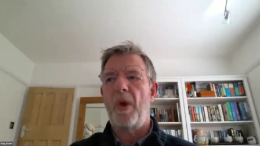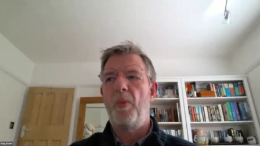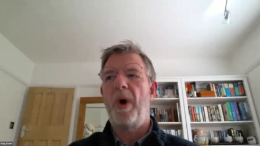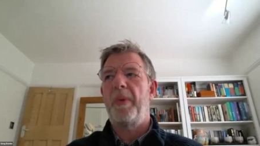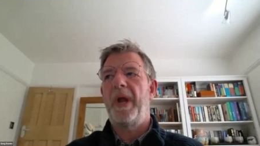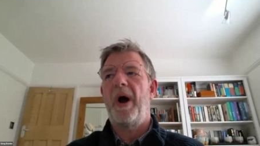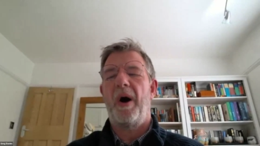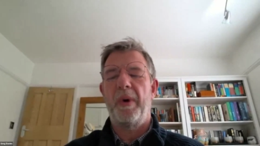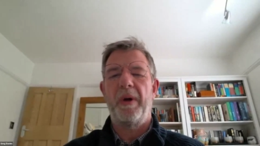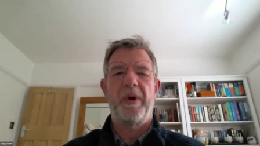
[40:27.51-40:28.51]
where we are,
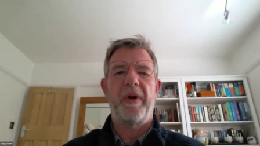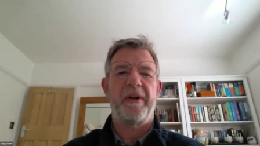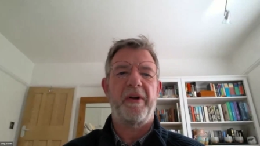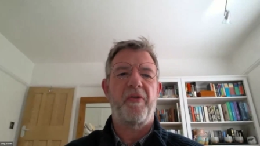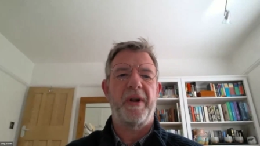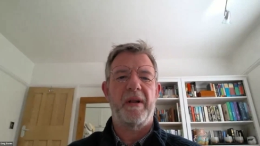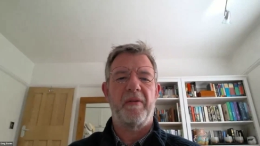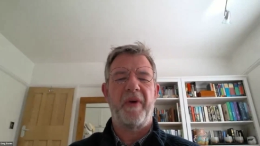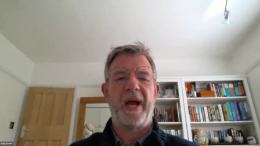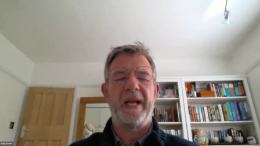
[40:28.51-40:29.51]
we're at a critical
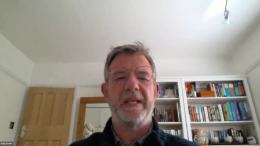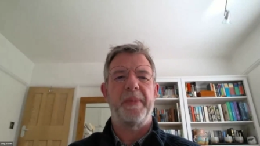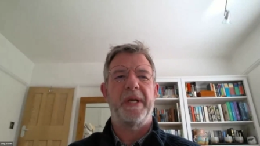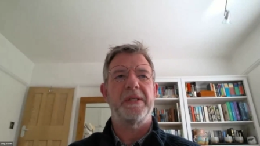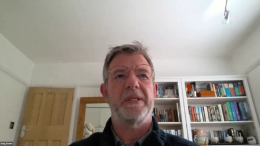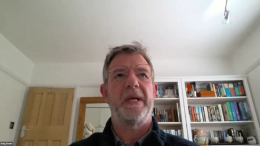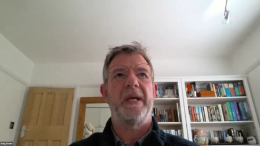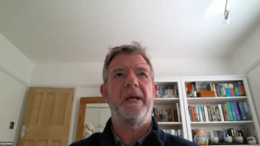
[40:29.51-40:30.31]
phase, because